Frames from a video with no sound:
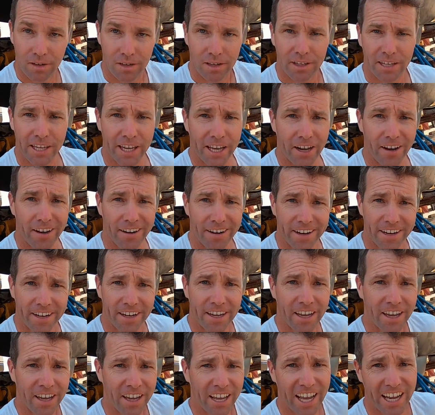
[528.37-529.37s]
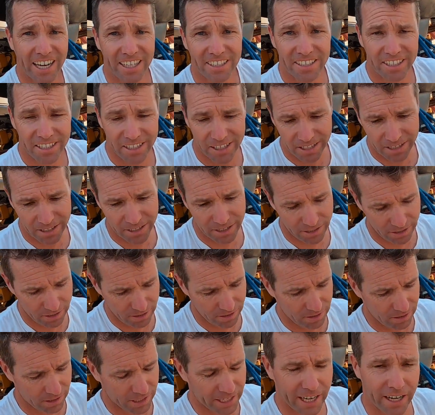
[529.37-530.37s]
chaotic, hectic,
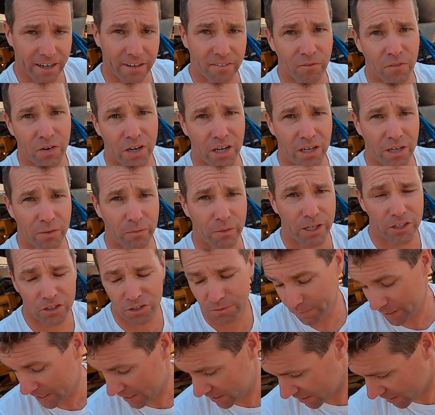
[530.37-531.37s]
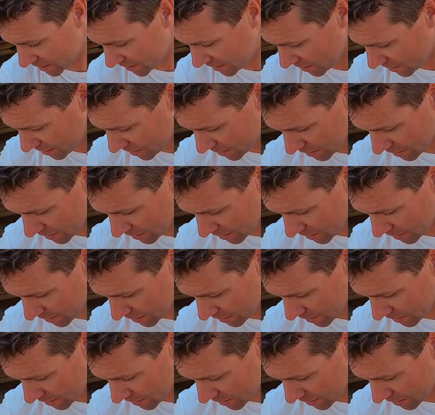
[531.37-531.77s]
yet very regimented.